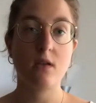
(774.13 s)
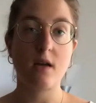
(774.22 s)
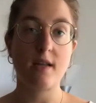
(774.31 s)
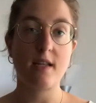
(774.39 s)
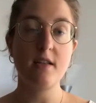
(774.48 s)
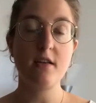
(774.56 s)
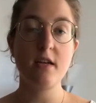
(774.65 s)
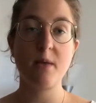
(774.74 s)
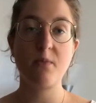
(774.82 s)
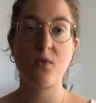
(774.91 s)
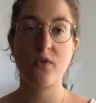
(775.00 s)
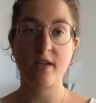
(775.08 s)
Another
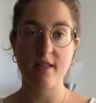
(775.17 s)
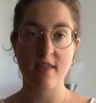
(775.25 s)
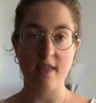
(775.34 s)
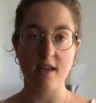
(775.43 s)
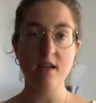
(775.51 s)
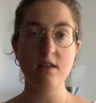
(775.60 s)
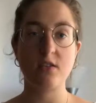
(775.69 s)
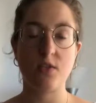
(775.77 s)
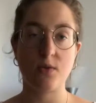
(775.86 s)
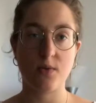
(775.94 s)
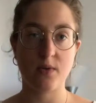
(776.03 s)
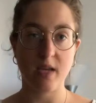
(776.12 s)
important thing
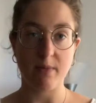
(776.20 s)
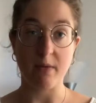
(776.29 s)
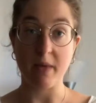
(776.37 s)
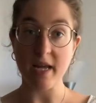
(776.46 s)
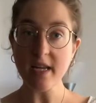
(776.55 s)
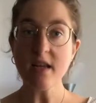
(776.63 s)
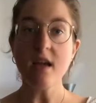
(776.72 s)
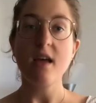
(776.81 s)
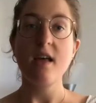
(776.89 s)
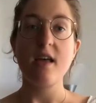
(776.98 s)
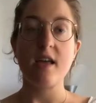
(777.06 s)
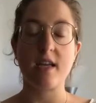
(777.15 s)
to keep in mind
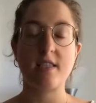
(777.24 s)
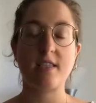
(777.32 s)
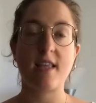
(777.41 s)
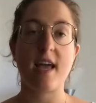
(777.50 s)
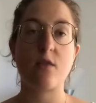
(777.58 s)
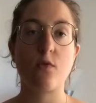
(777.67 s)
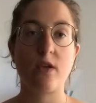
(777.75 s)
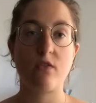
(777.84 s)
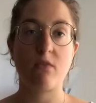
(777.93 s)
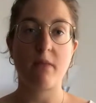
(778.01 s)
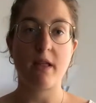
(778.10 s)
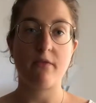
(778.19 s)
is that when you
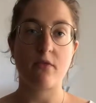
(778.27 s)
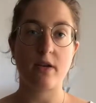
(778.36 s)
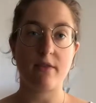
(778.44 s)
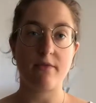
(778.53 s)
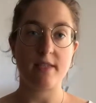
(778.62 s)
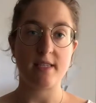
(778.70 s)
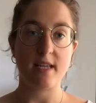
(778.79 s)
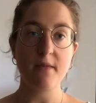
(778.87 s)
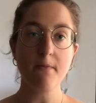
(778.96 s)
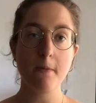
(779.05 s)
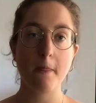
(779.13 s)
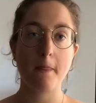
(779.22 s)
apply for the
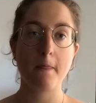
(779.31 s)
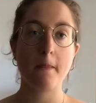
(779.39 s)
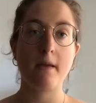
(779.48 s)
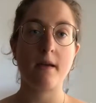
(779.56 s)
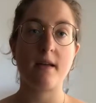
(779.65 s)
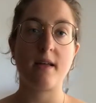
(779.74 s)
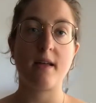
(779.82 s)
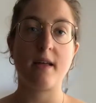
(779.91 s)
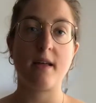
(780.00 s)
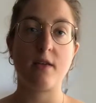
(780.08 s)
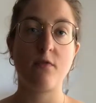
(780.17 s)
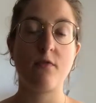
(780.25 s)
visa,
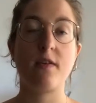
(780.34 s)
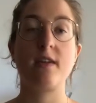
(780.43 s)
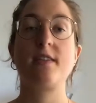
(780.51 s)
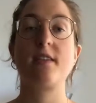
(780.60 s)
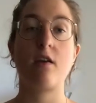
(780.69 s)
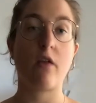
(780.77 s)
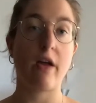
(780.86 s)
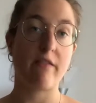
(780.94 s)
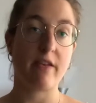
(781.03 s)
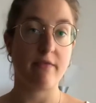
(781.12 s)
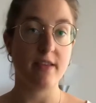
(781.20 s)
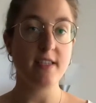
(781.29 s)
you first arrive
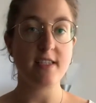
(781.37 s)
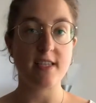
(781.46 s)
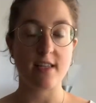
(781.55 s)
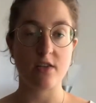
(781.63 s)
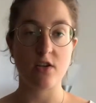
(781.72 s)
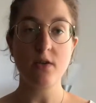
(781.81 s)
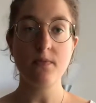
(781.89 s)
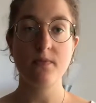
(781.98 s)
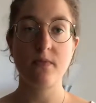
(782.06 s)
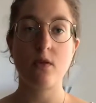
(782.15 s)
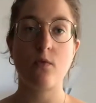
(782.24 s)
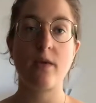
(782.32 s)
at the visa center,
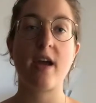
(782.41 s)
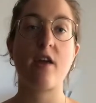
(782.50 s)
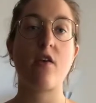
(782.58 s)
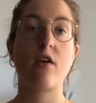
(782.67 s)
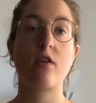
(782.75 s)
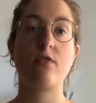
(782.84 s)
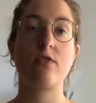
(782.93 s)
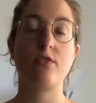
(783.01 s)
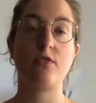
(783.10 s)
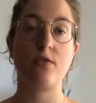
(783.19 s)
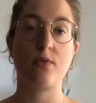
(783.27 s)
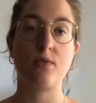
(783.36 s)
where you are going
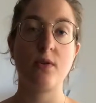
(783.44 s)
to